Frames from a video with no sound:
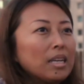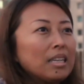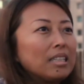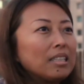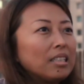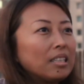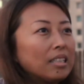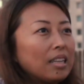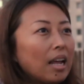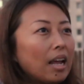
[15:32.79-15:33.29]

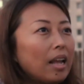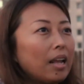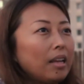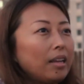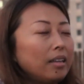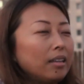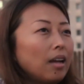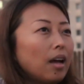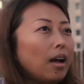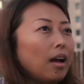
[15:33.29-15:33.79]

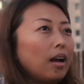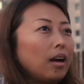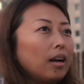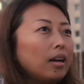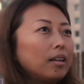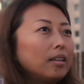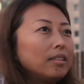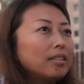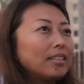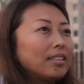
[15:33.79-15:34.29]
stay
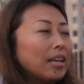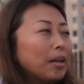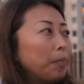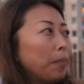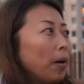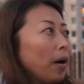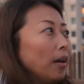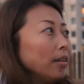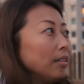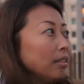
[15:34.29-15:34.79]

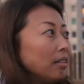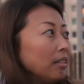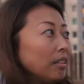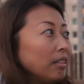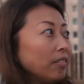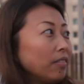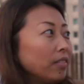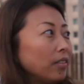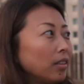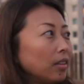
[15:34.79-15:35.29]

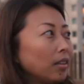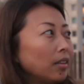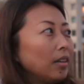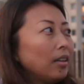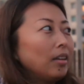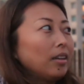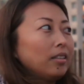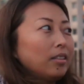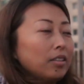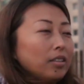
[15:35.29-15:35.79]
positive.
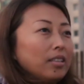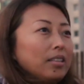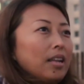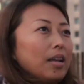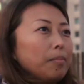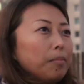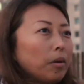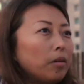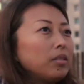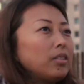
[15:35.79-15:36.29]
So
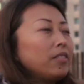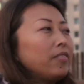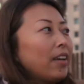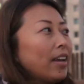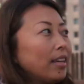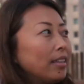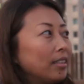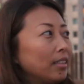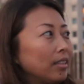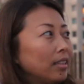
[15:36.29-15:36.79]
stay
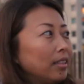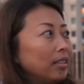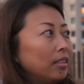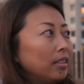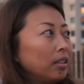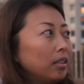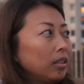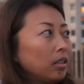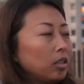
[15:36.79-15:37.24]
motivated.